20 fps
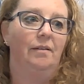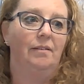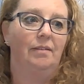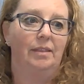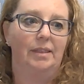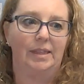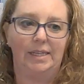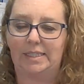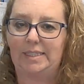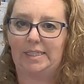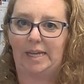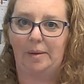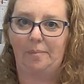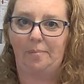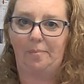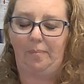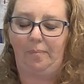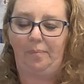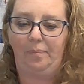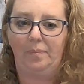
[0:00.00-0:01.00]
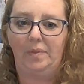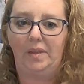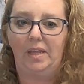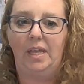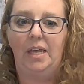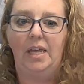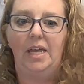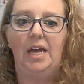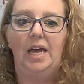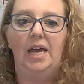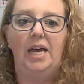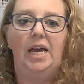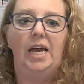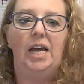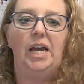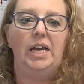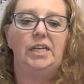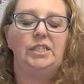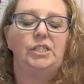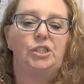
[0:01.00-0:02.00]
the same.
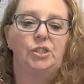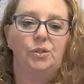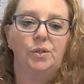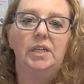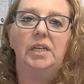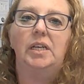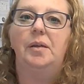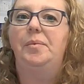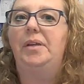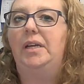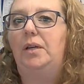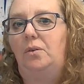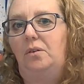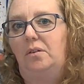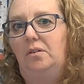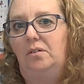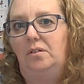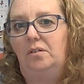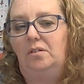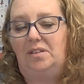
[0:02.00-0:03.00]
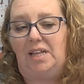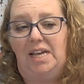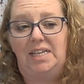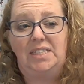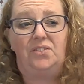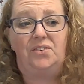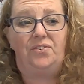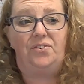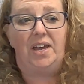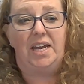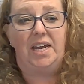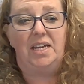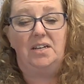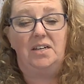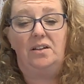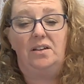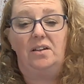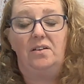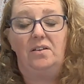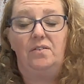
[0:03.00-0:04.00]
A student can be
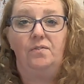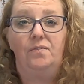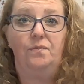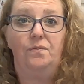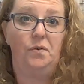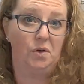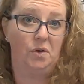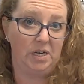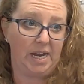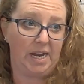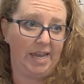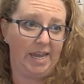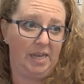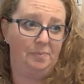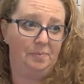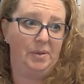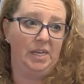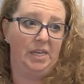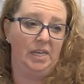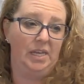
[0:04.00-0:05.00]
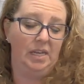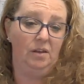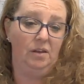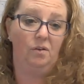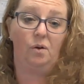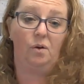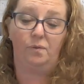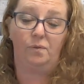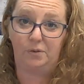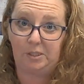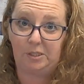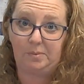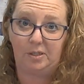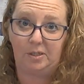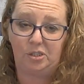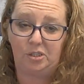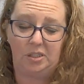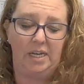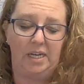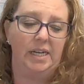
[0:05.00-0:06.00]
classified for an IEP or for
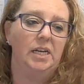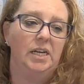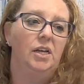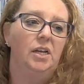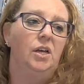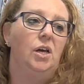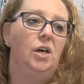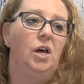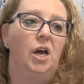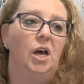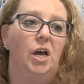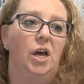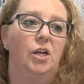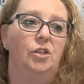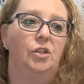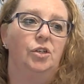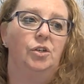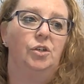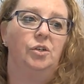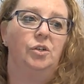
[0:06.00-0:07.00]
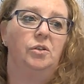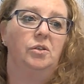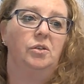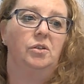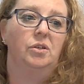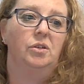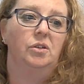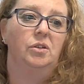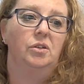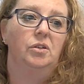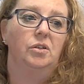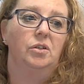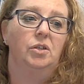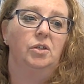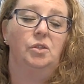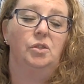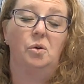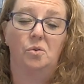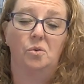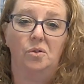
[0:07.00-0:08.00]
special ed under
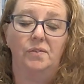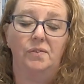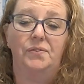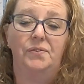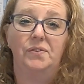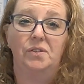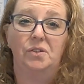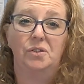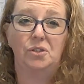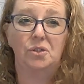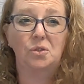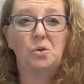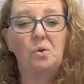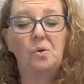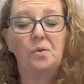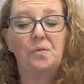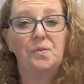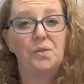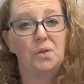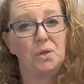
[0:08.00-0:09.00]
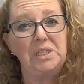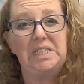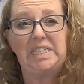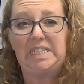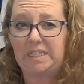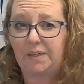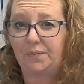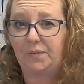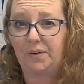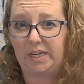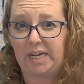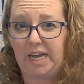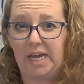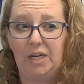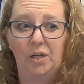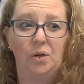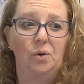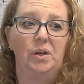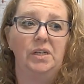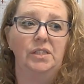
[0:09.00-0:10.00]
there's a total of 13 different
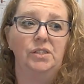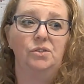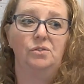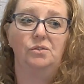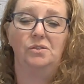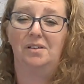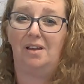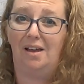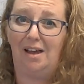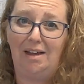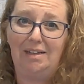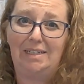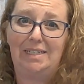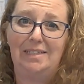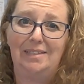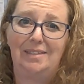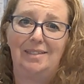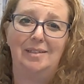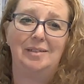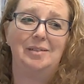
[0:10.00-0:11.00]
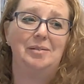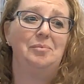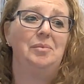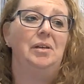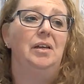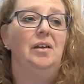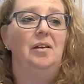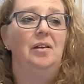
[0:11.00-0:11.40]
categories. There's autism,